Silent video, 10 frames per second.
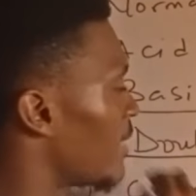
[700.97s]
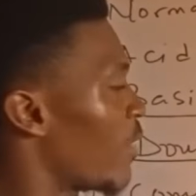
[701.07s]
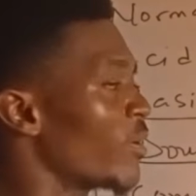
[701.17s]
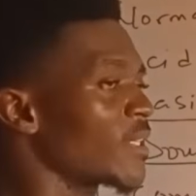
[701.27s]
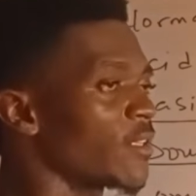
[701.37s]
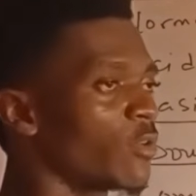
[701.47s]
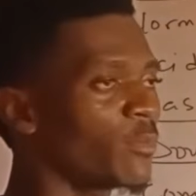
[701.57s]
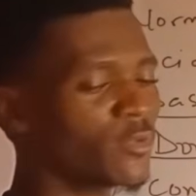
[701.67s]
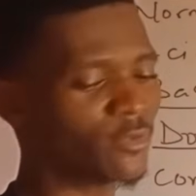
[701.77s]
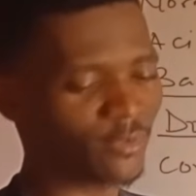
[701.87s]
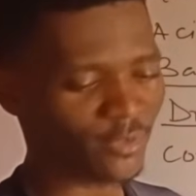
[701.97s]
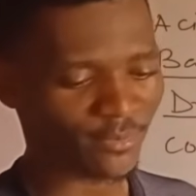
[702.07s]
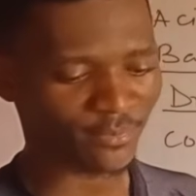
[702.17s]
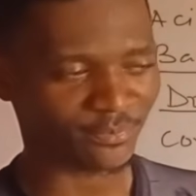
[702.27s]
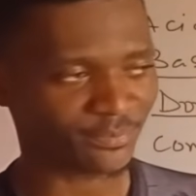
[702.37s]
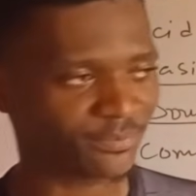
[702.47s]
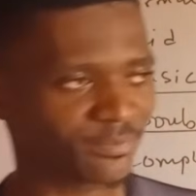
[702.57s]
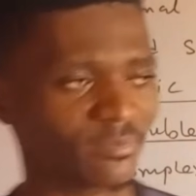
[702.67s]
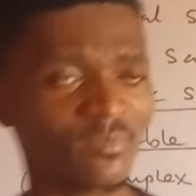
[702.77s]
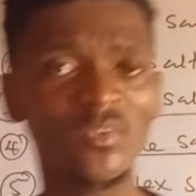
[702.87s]
Now, what are double salts?
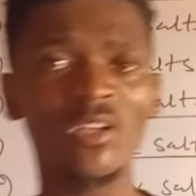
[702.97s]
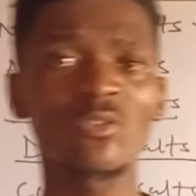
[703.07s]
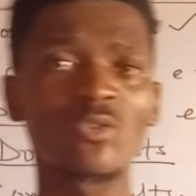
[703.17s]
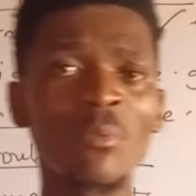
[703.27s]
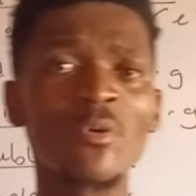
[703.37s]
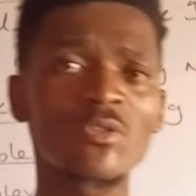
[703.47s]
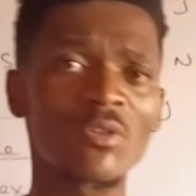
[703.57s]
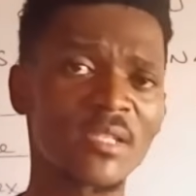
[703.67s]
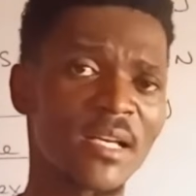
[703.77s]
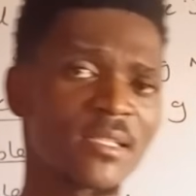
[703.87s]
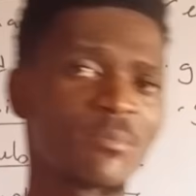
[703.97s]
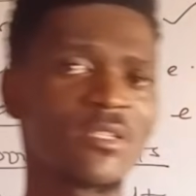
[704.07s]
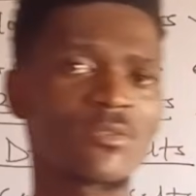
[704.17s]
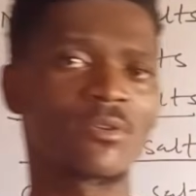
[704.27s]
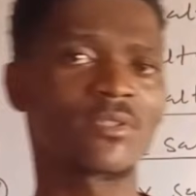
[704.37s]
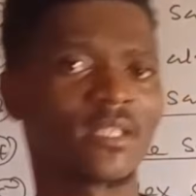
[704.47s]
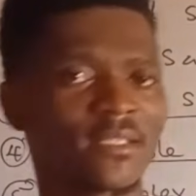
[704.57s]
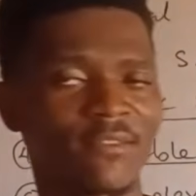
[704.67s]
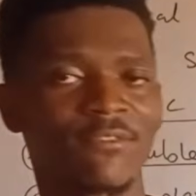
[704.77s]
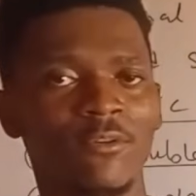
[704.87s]
Double salts are simply salts
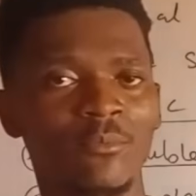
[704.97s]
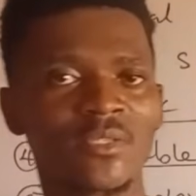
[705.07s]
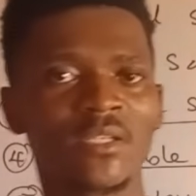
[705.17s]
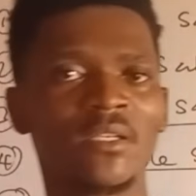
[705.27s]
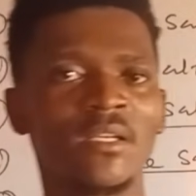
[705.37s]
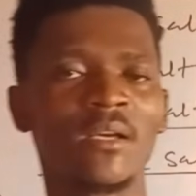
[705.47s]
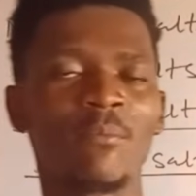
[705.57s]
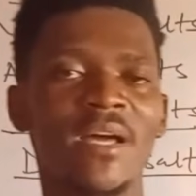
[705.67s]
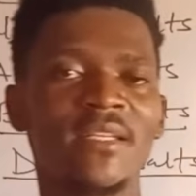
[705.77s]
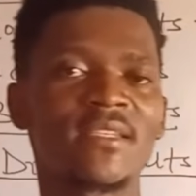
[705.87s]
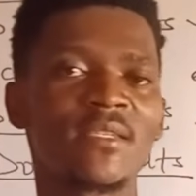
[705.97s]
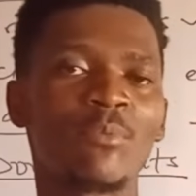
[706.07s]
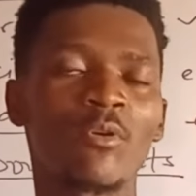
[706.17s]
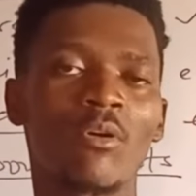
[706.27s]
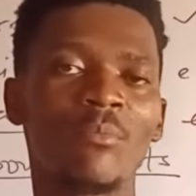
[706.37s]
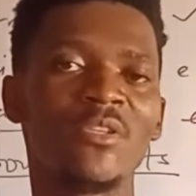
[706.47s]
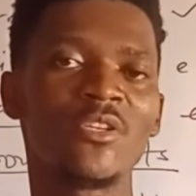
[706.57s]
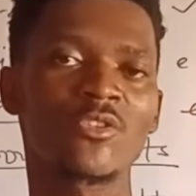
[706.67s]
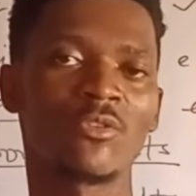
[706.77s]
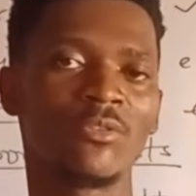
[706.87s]
that are formed by the simple
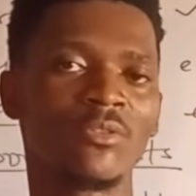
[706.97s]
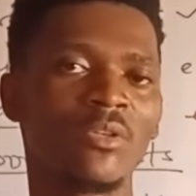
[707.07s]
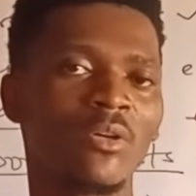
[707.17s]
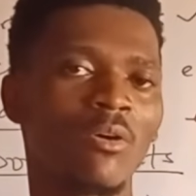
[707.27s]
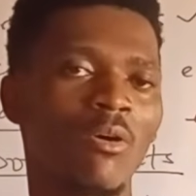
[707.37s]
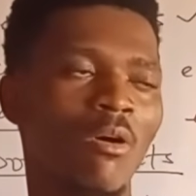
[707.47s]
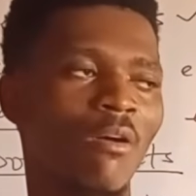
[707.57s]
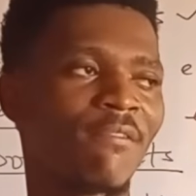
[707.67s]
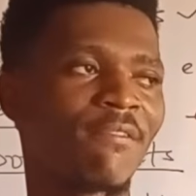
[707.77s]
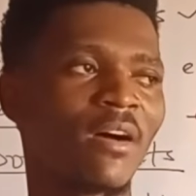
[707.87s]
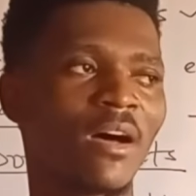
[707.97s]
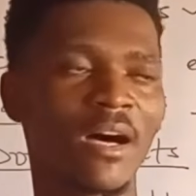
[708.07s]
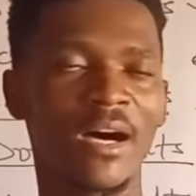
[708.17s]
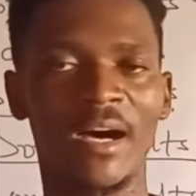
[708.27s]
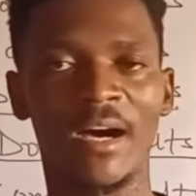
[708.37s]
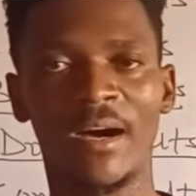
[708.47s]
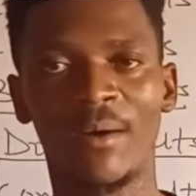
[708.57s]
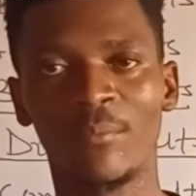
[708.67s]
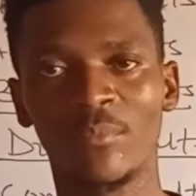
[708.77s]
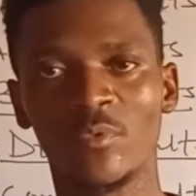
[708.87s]
combination of
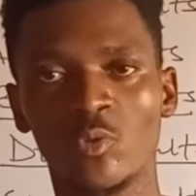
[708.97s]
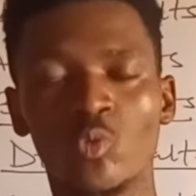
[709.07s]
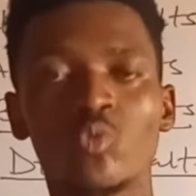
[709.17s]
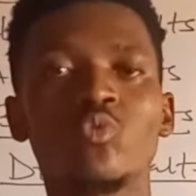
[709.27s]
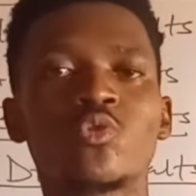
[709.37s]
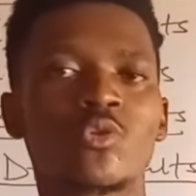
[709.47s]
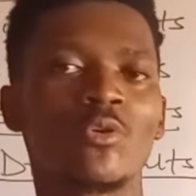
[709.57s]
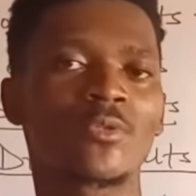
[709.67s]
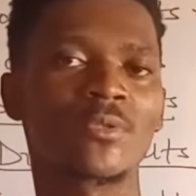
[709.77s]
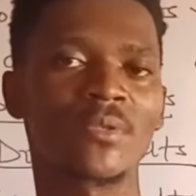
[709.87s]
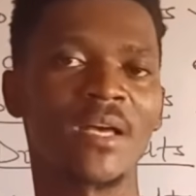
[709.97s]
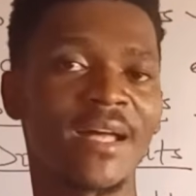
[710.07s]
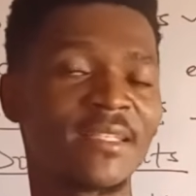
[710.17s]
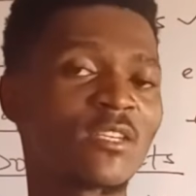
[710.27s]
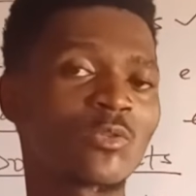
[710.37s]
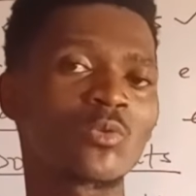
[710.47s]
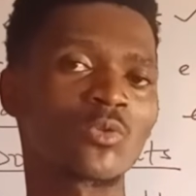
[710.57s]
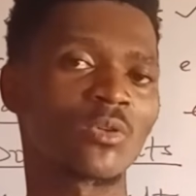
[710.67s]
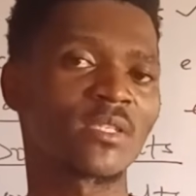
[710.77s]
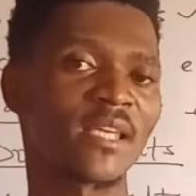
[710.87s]
two salts, and these two
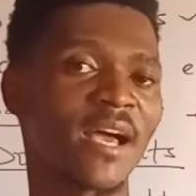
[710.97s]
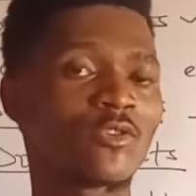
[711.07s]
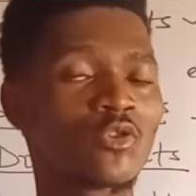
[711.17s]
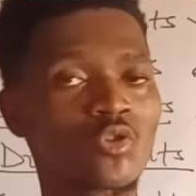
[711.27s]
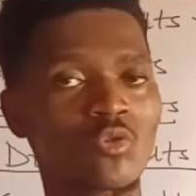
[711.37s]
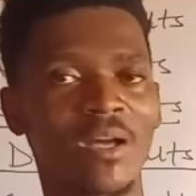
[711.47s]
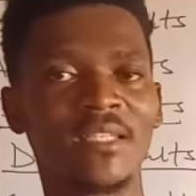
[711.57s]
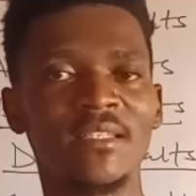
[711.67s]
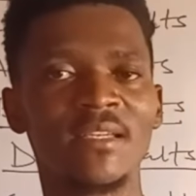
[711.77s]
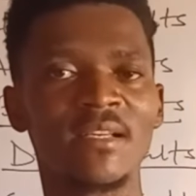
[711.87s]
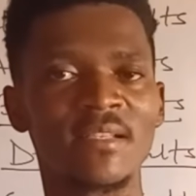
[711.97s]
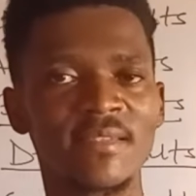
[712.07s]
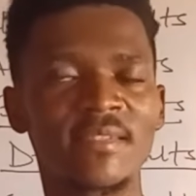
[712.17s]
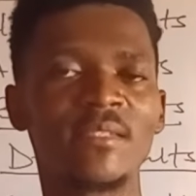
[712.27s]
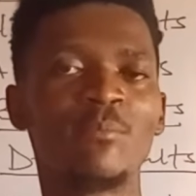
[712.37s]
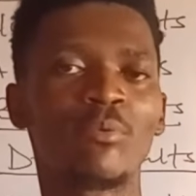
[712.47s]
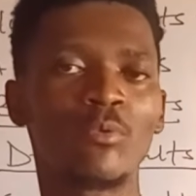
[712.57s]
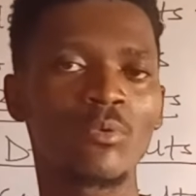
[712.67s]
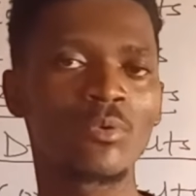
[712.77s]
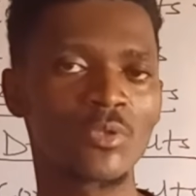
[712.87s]
salts, they are usually
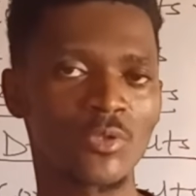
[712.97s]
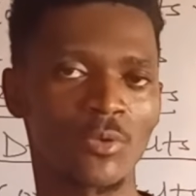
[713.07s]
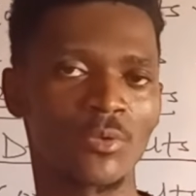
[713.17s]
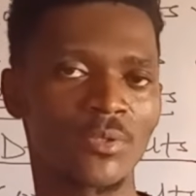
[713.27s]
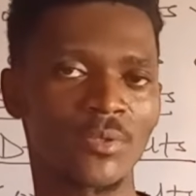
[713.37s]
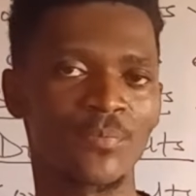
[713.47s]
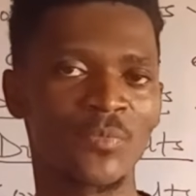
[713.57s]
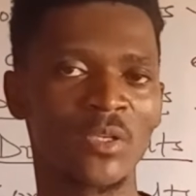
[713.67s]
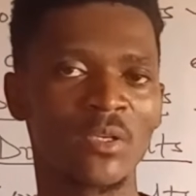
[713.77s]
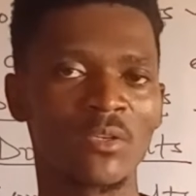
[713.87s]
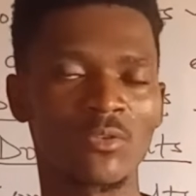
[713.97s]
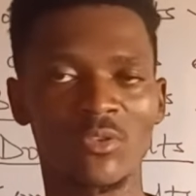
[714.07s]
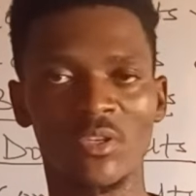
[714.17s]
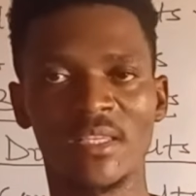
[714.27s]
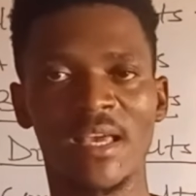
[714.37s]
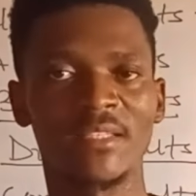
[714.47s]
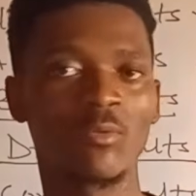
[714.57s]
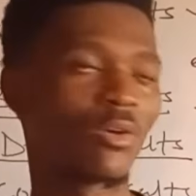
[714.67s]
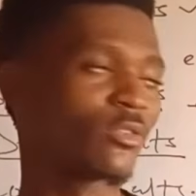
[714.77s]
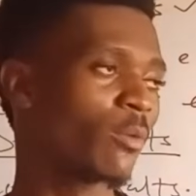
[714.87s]
simple salts. So it's just like
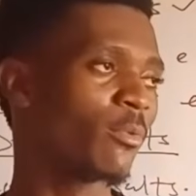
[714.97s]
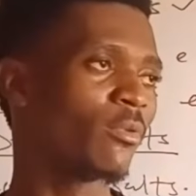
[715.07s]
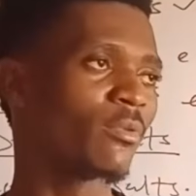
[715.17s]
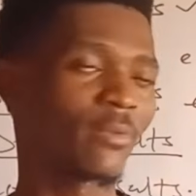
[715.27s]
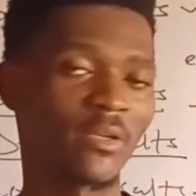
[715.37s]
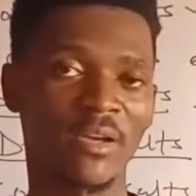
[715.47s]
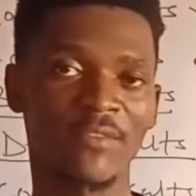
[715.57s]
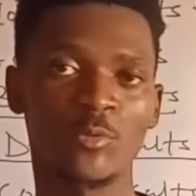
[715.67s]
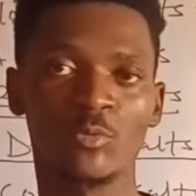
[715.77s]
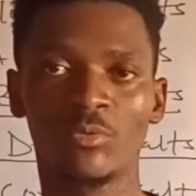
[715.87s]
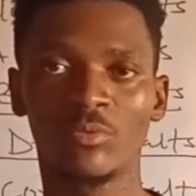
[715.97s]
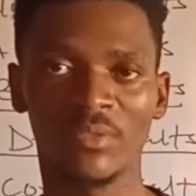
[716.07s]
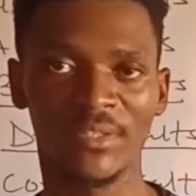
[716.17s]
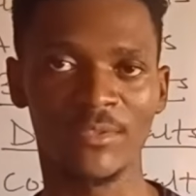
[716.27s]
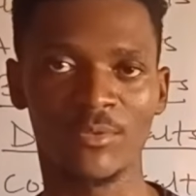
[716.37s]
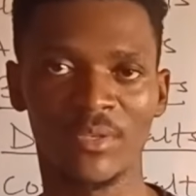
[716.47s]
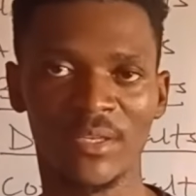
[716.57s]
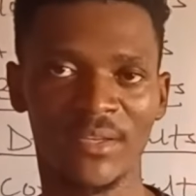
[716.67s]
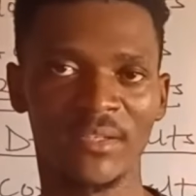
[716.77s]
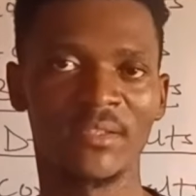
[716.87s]
the word double. When you have two things
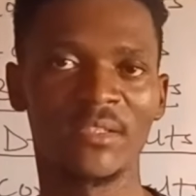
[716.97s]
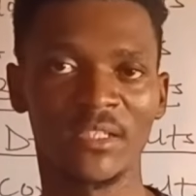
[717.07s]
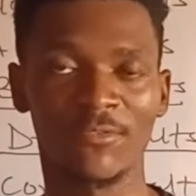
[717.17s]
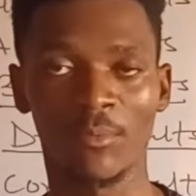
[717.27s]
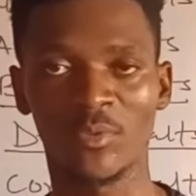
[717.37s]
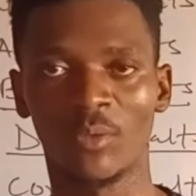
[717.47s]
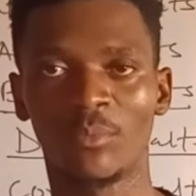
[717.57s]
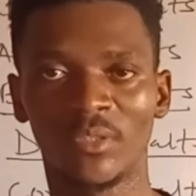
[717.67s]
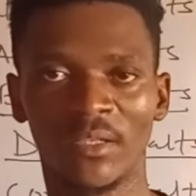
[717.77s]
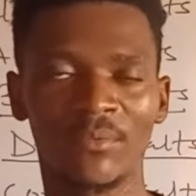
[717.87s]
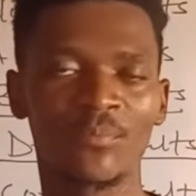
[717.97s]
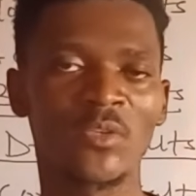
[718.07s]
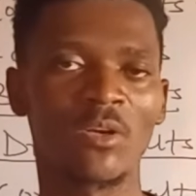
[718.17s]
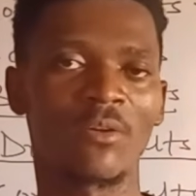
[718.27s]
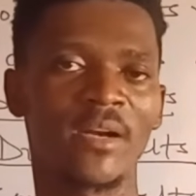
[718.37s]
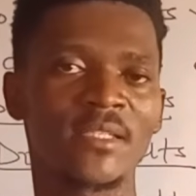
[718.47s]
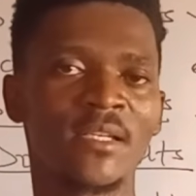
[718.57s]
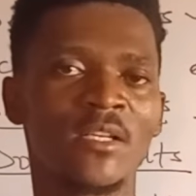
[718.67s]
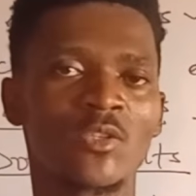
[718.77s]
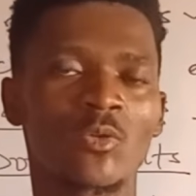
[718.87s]
together, it forms double now.
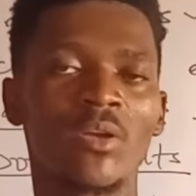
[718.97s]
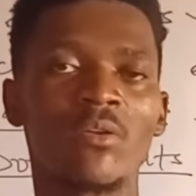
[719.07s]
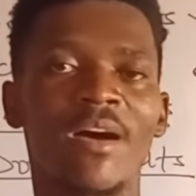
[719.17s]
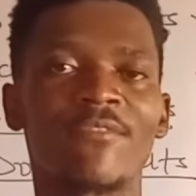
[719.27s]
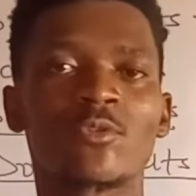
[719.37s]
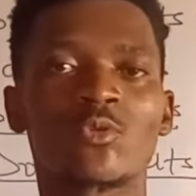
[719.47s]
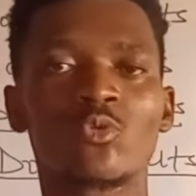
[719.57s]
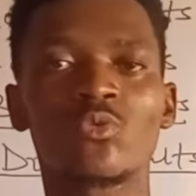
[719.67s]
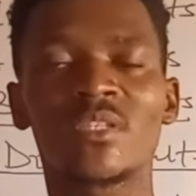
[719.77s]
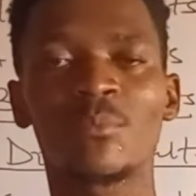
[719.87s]
Alright, so when you have two